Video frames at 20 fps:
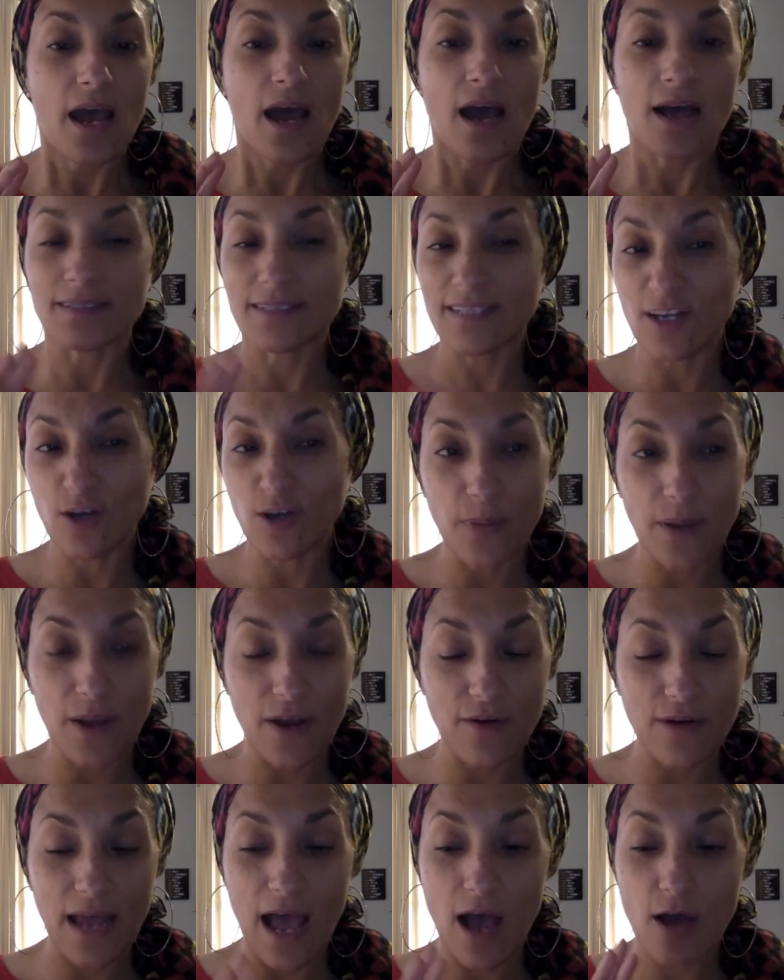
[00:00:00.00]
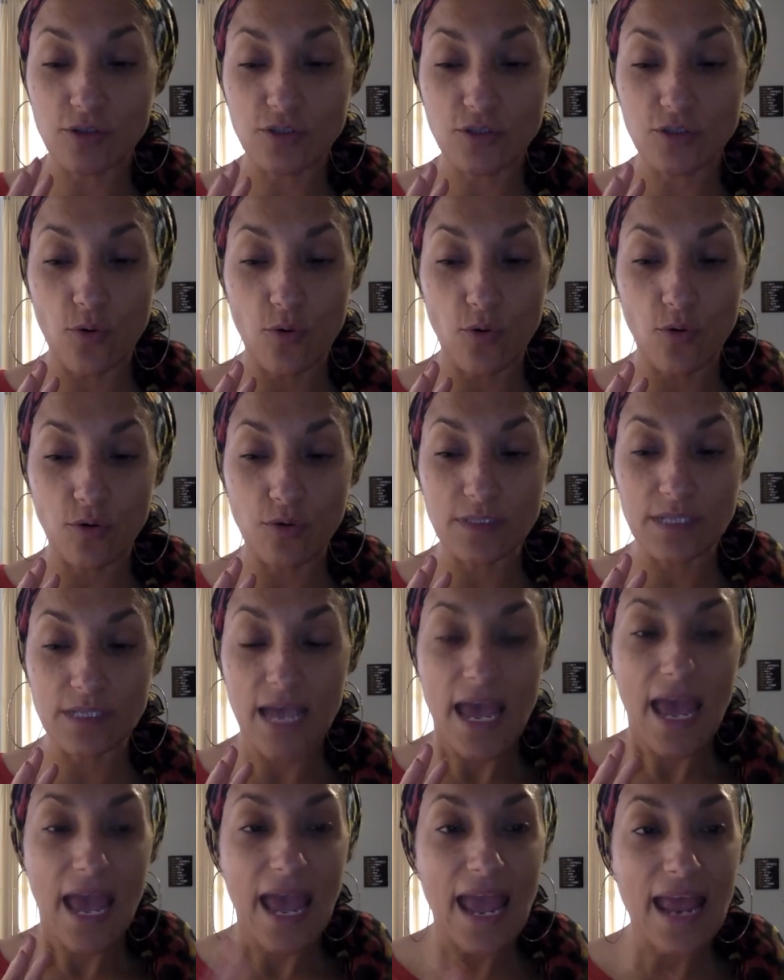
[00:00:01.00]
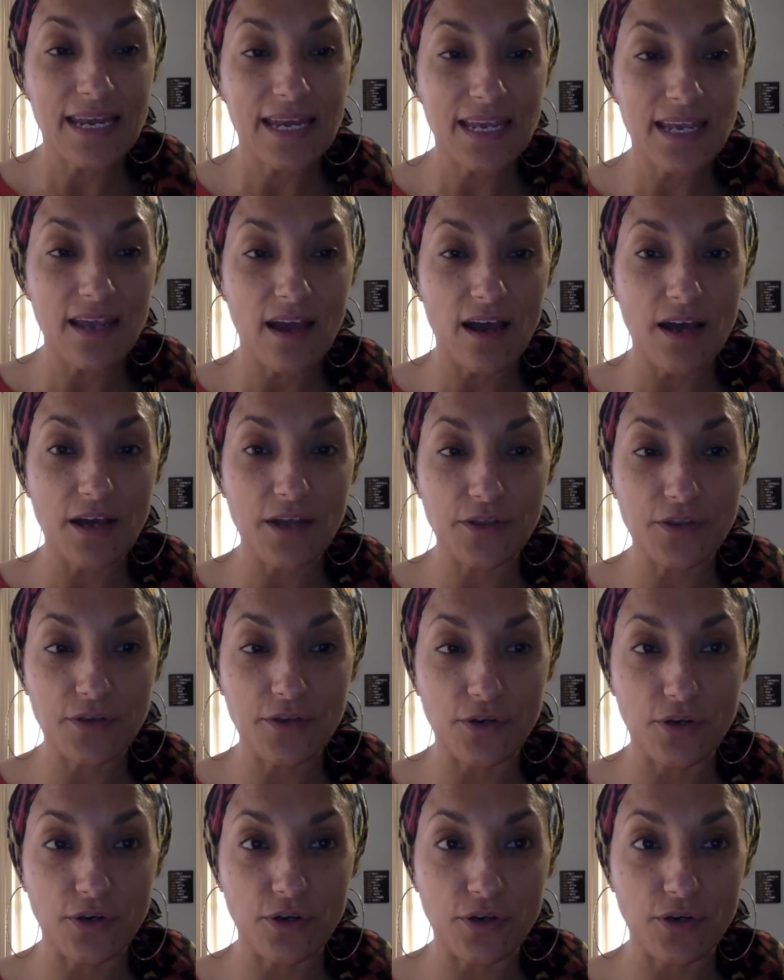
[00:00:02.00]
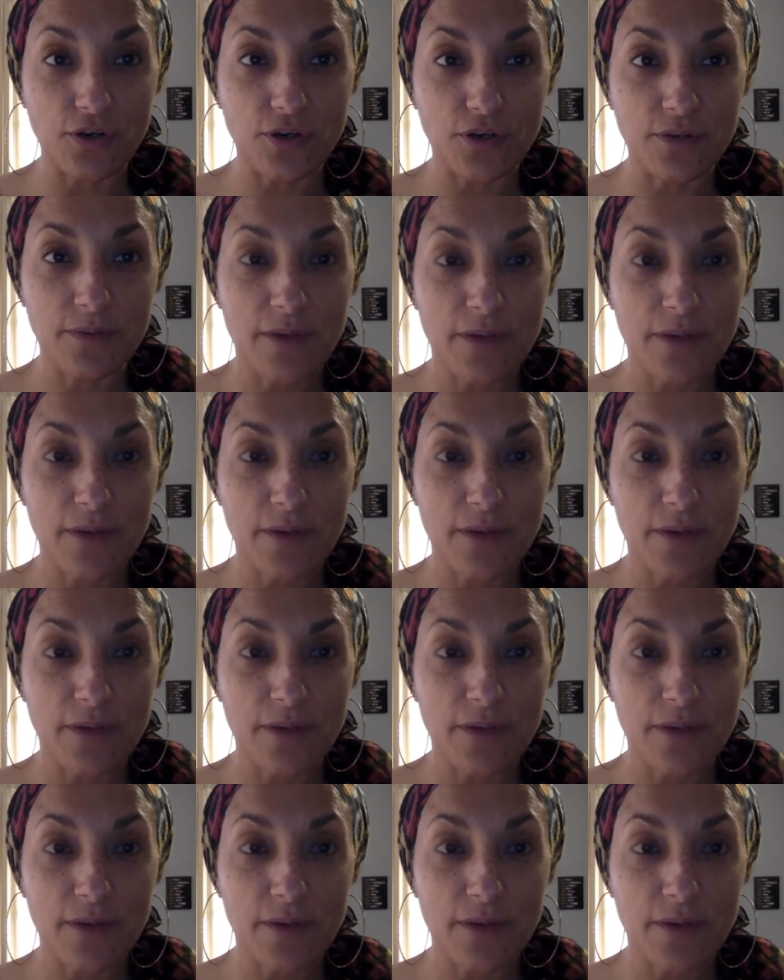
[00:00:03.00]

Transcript: a single parent household, any other